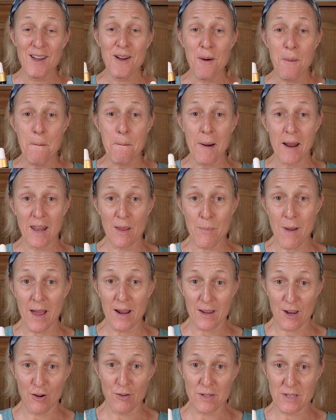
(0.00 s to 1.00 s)
money-back
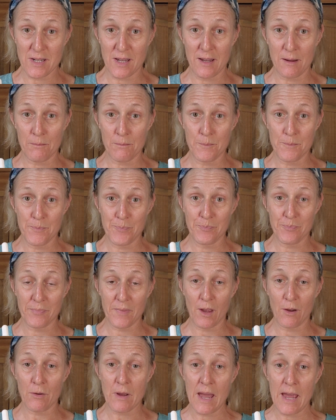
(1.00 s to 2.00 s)
guarantee.
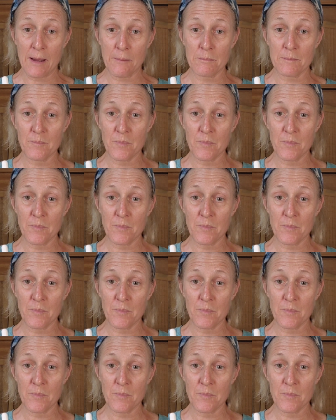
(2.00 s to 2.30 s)
Okay,